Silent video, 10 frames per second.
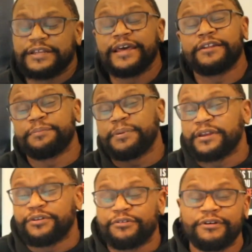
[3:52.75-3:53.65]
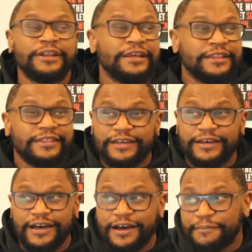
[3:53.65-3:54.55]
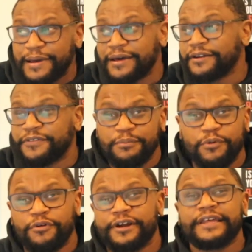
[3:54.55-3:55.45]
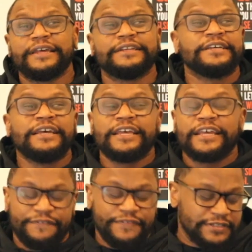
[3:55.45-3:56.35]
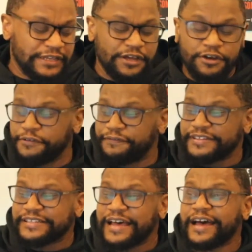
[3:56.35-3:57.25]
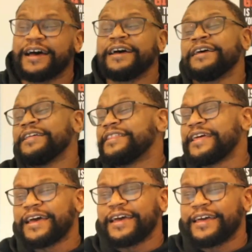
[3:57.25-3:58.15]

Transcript: Now, depending on the amount of the mortgage, if it's low, if it's high, that